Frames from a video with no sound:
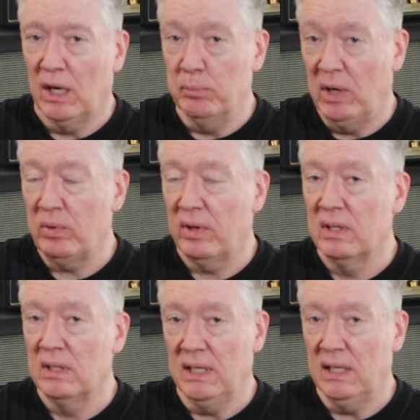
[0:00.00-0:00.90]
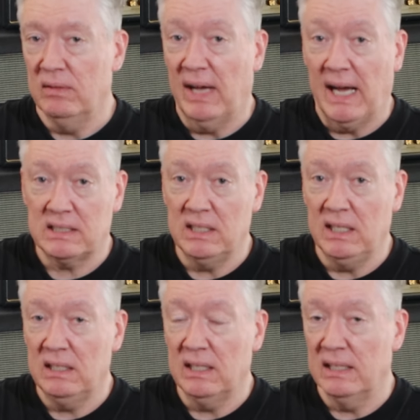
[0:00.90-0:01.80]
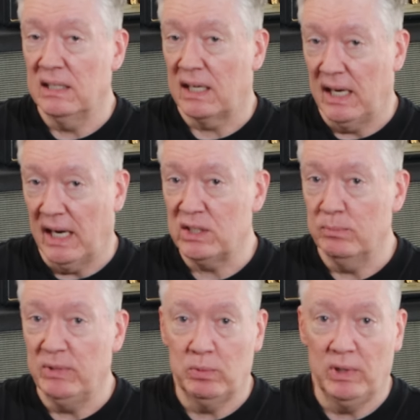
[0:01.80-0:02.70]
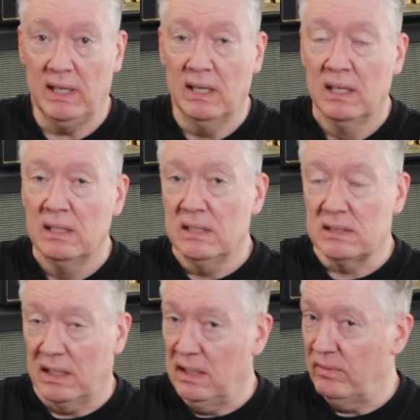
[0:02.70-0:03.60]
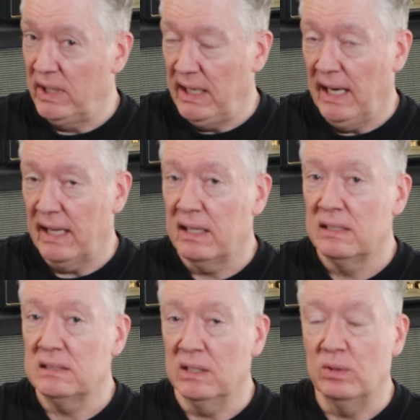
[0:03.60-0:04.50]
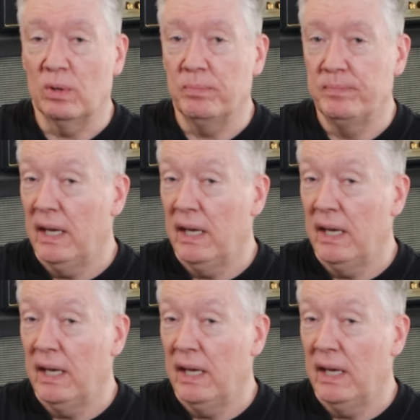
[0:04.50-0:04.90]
about the vaccine and the connection between sudden infant death syndrome.